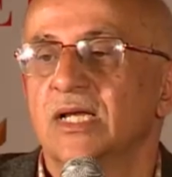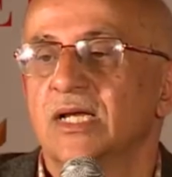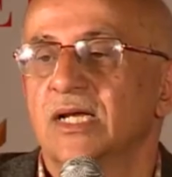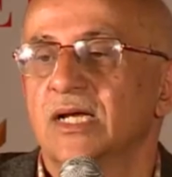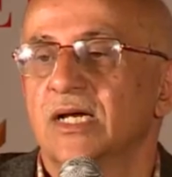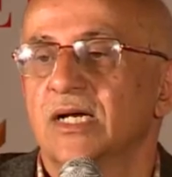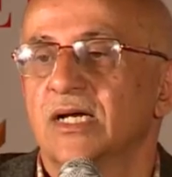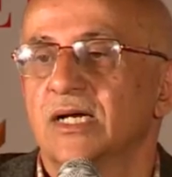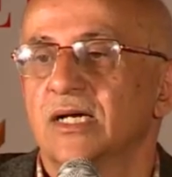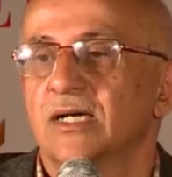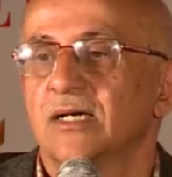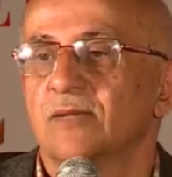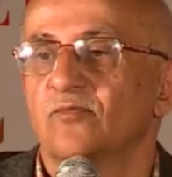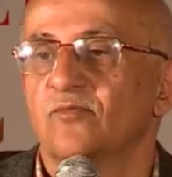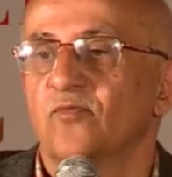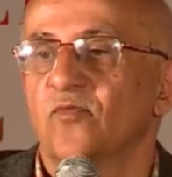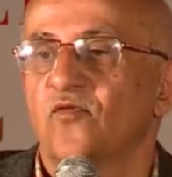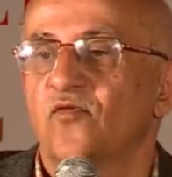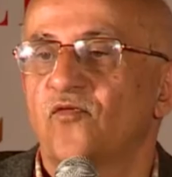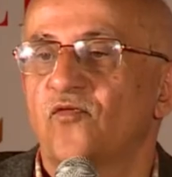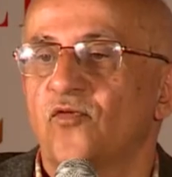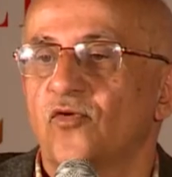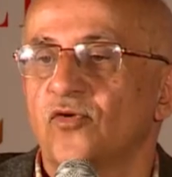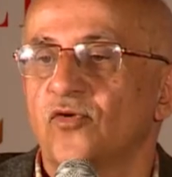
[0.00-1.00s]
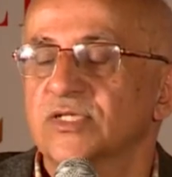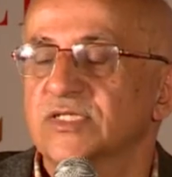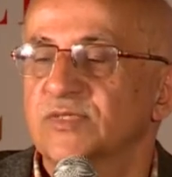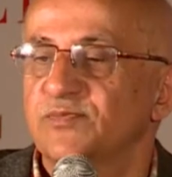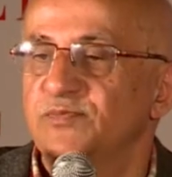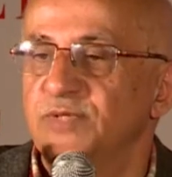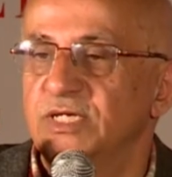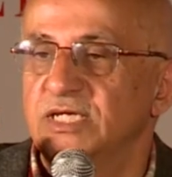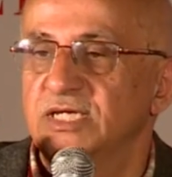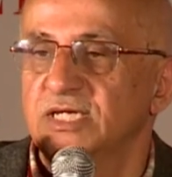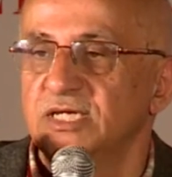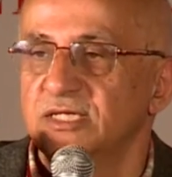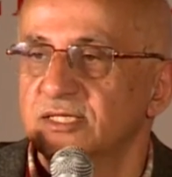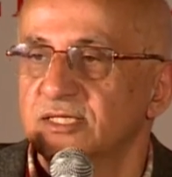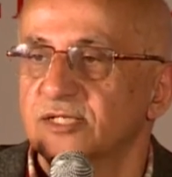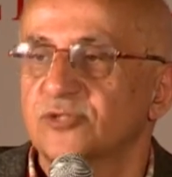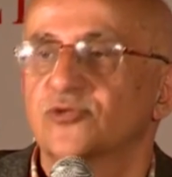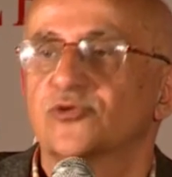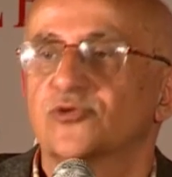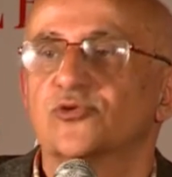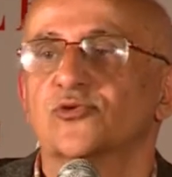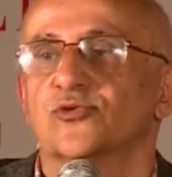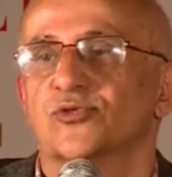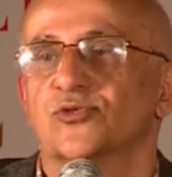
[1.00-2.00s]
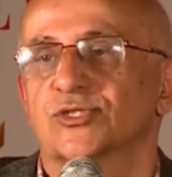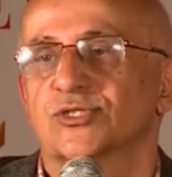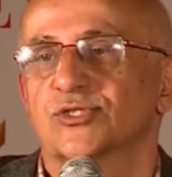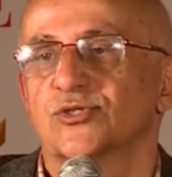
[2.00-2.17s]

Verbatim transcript: uh, for speaking the truth.